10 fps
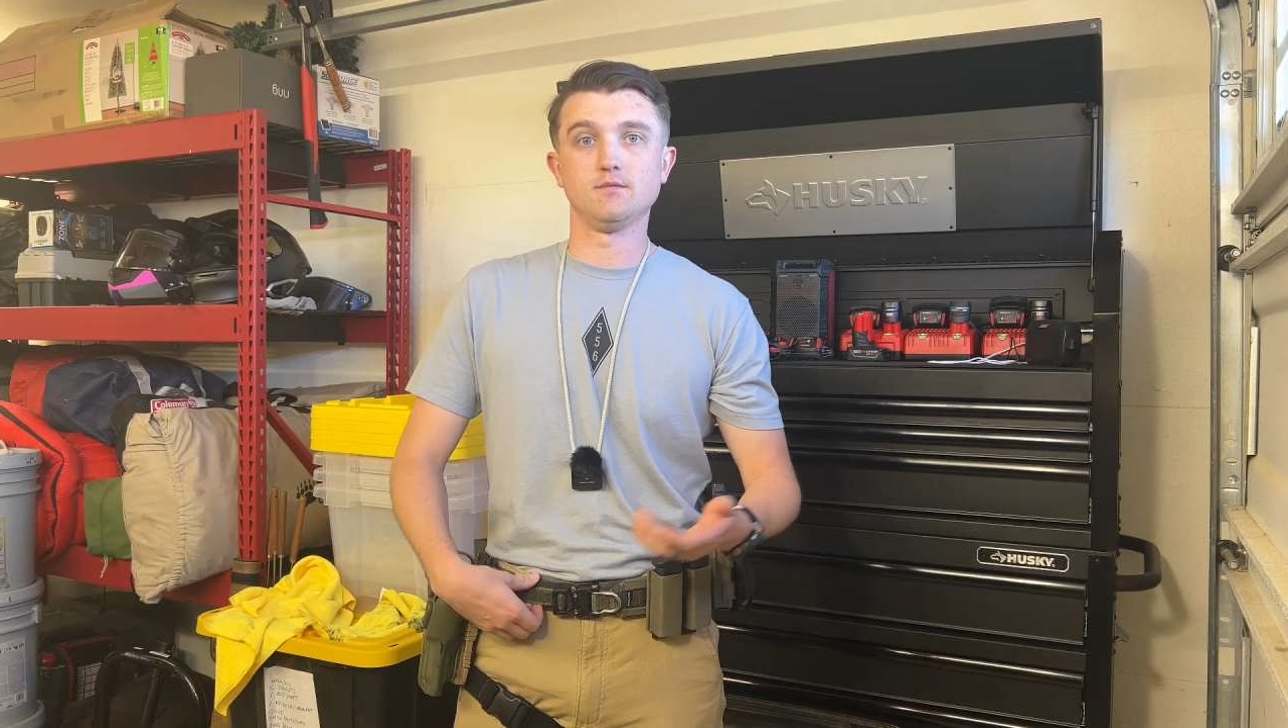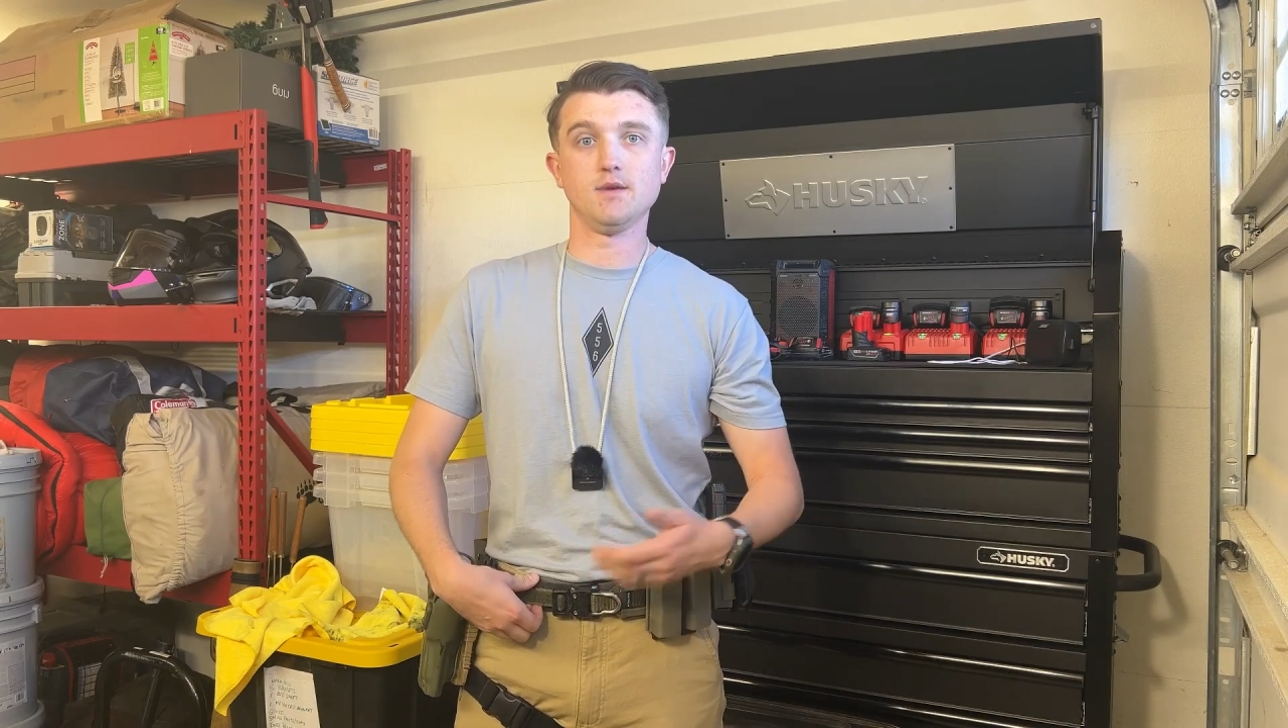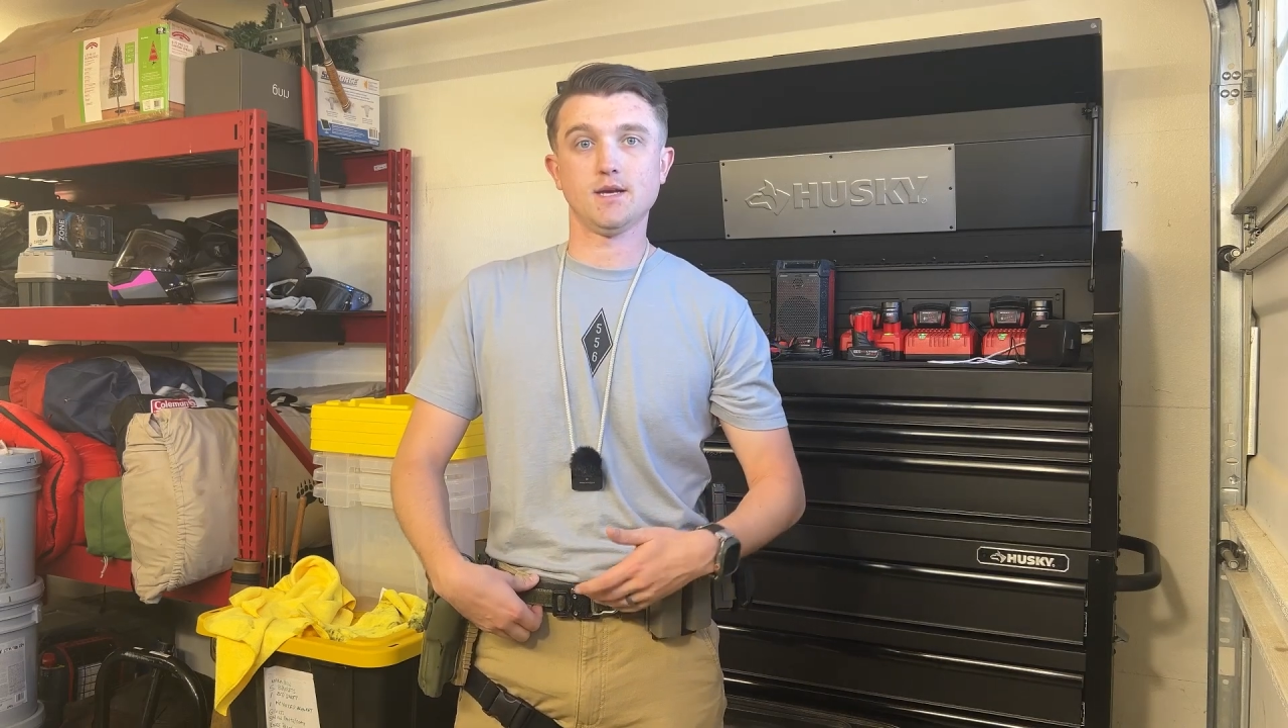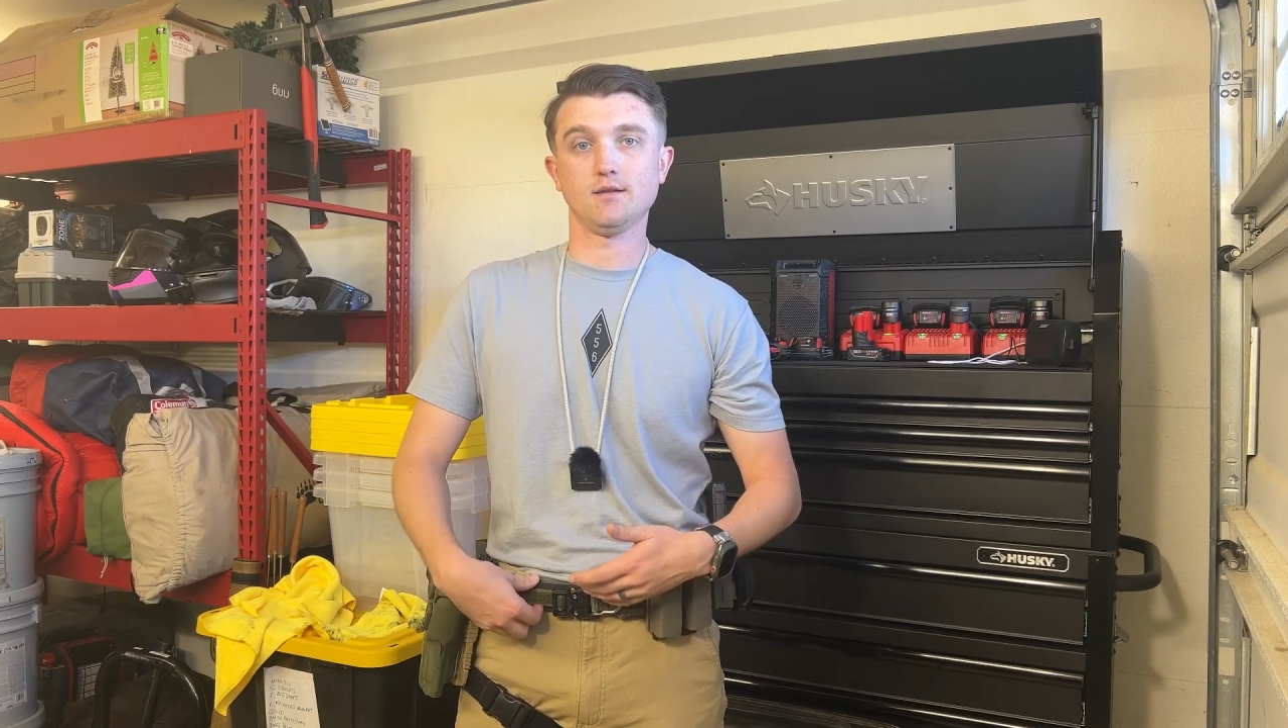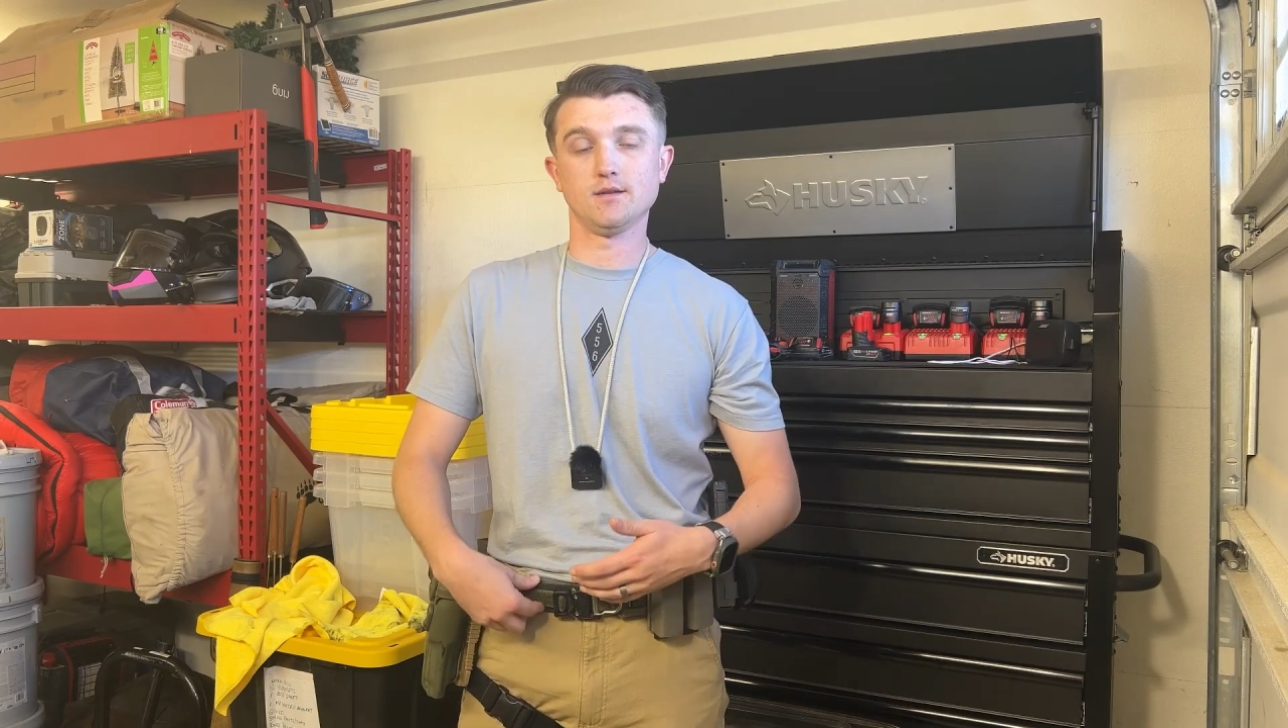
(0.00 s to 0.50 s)

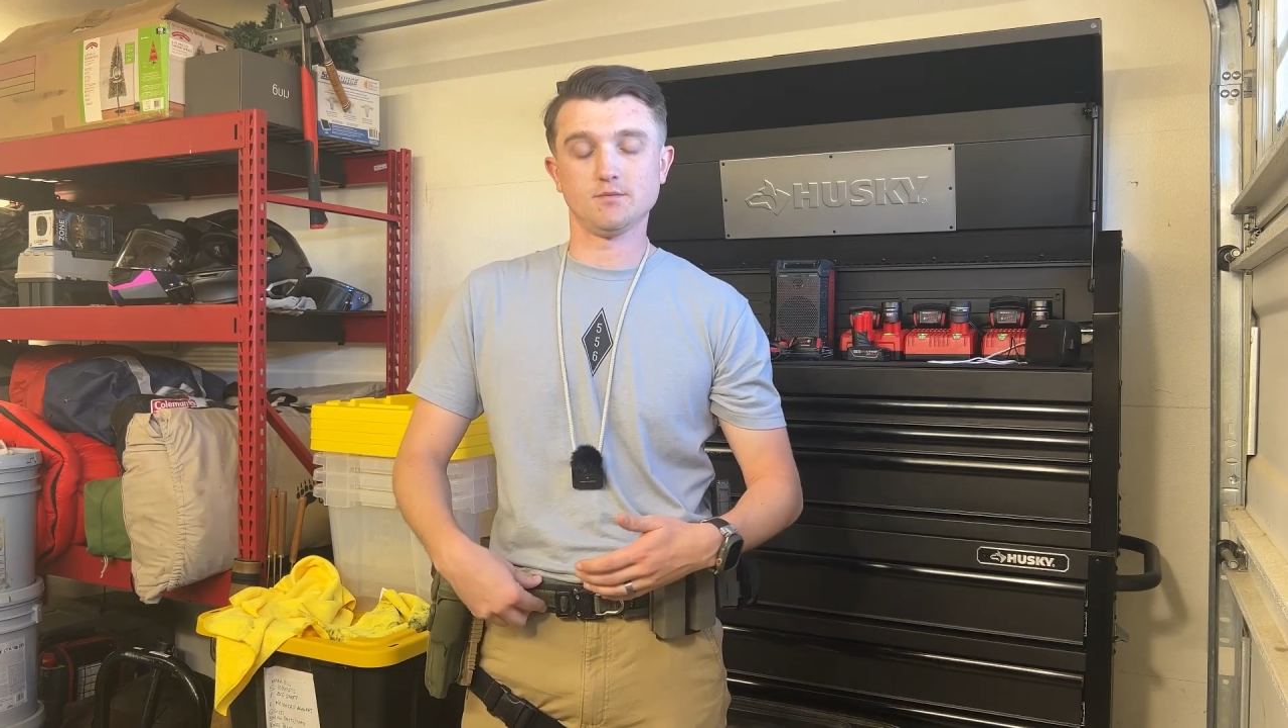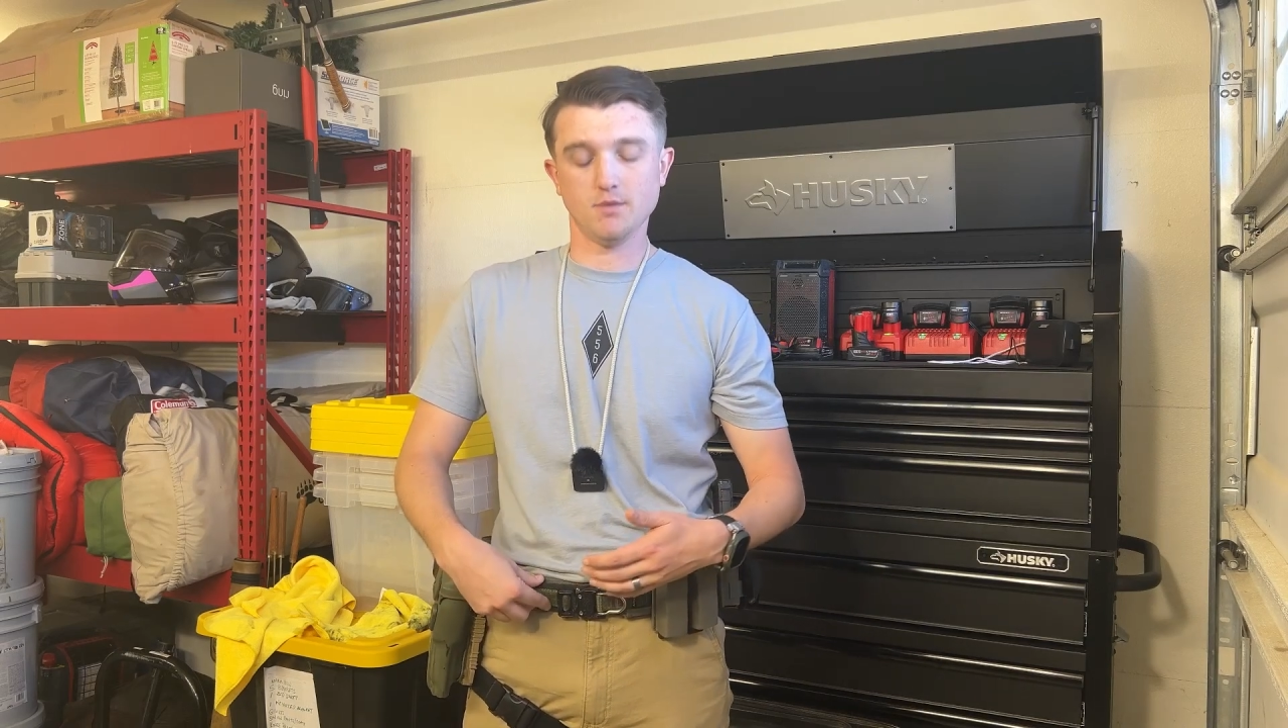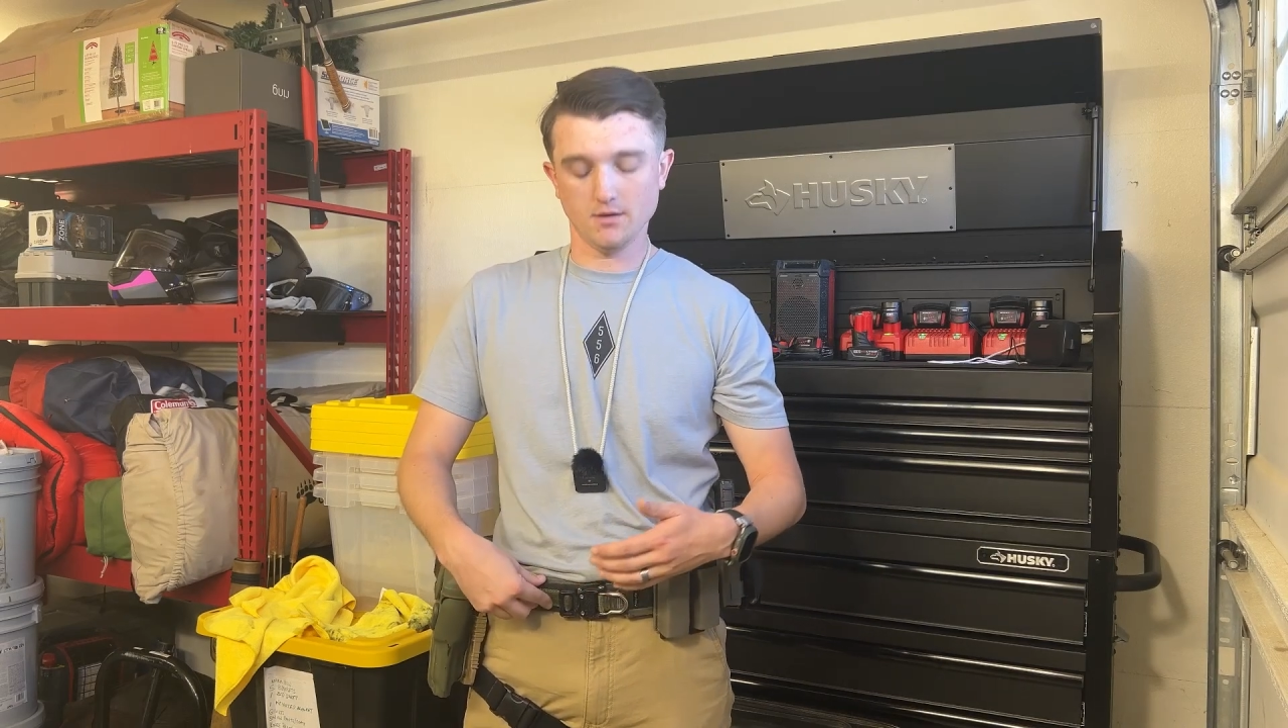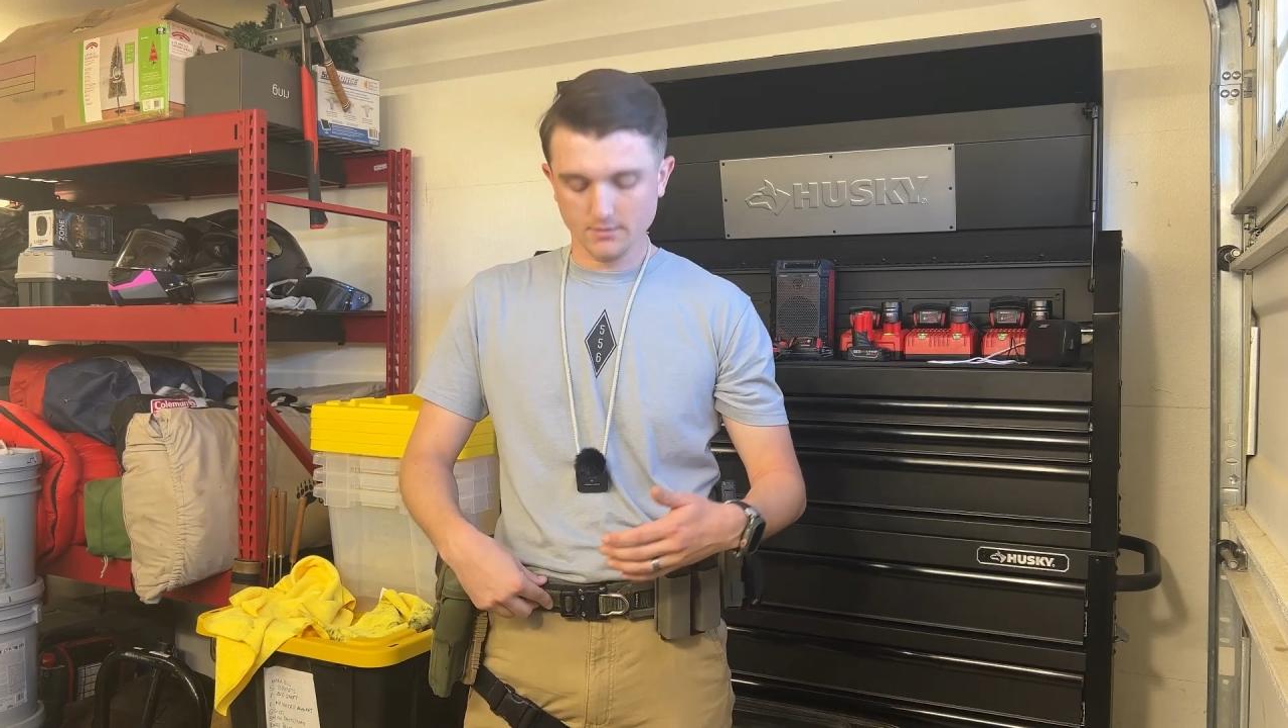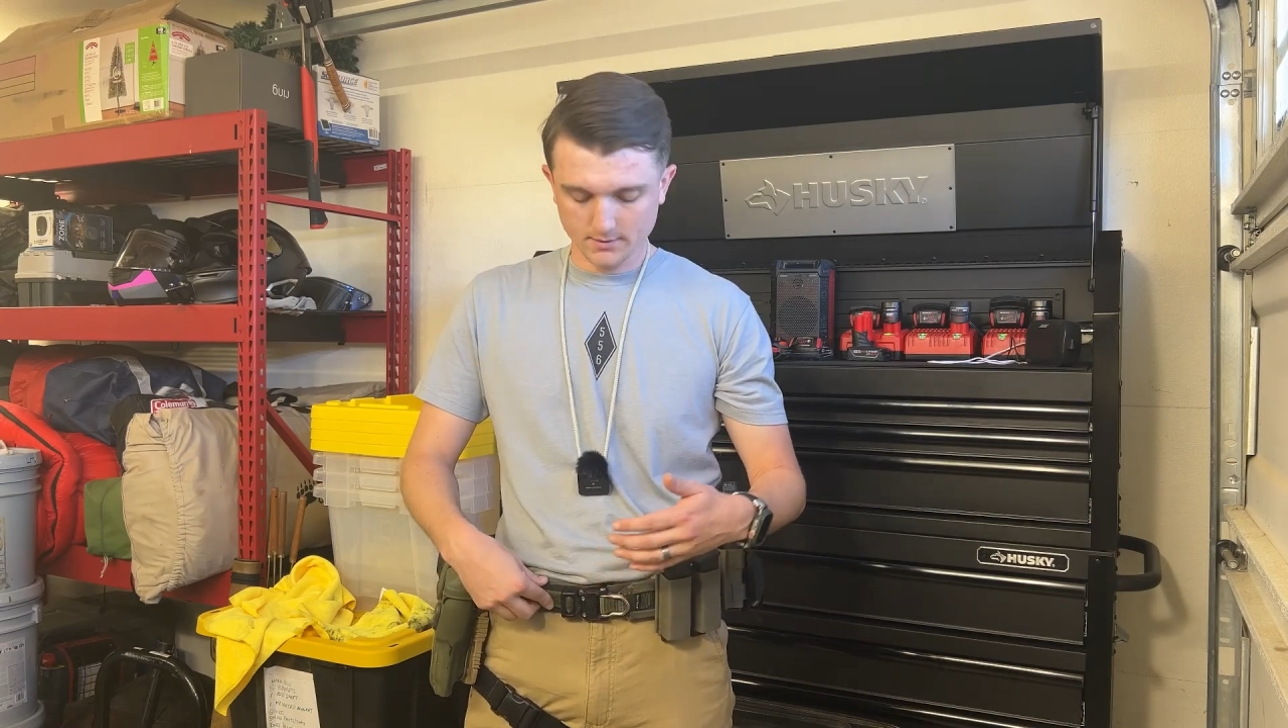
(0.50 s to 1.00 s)
making this
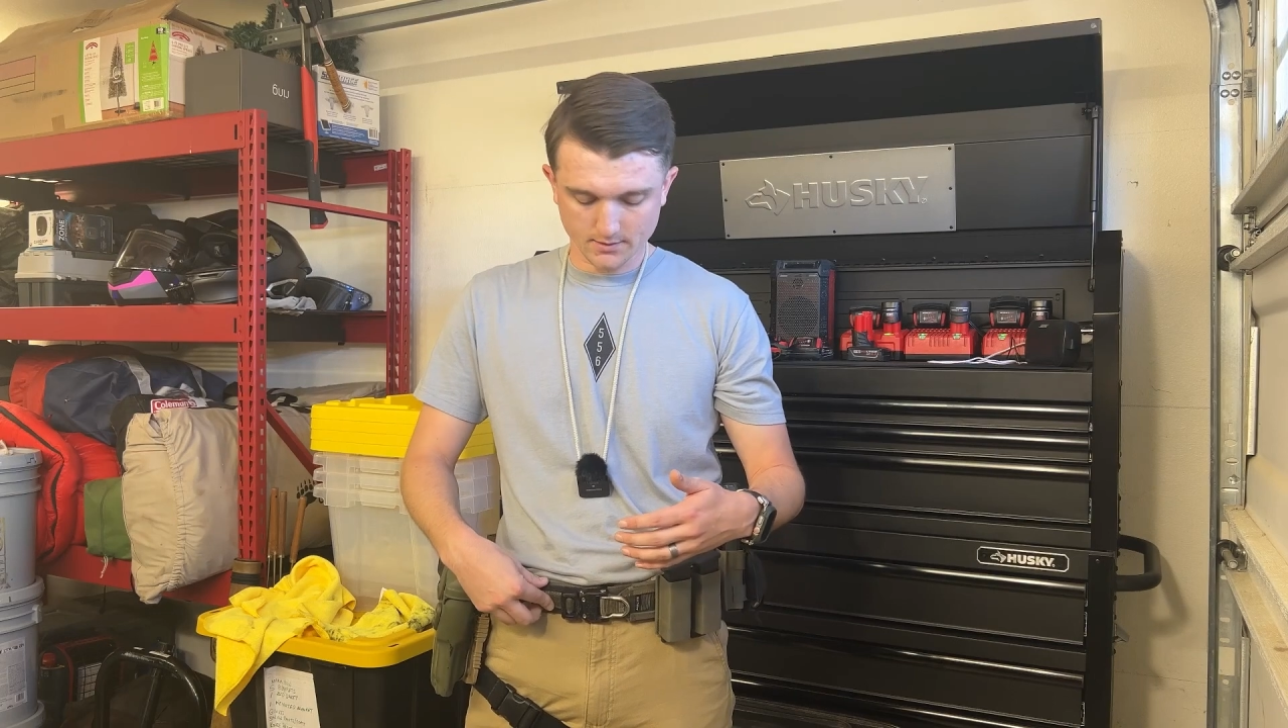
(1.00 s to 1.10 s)
belt.